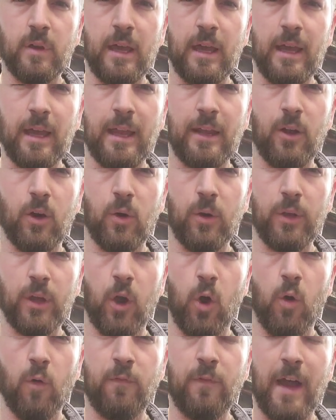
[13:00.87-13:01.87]
I know
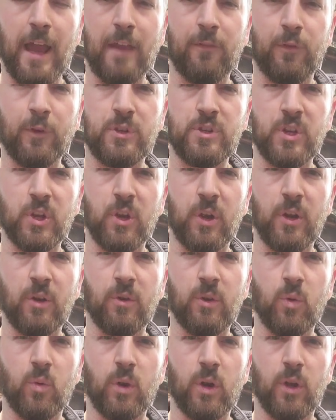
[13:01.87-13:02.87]
05 for sure. I
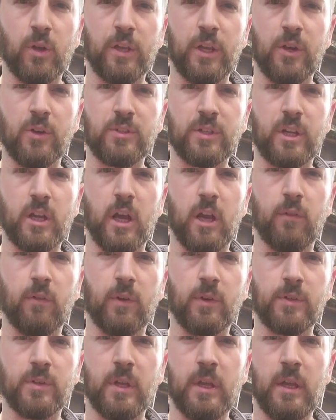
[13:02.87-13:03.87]
don't know what all years it
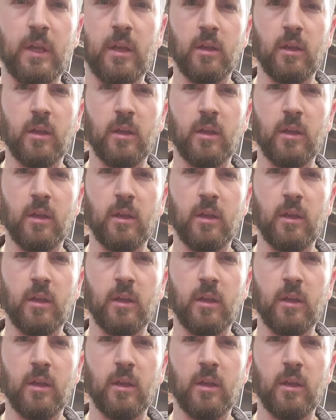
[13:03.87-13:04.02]
covers.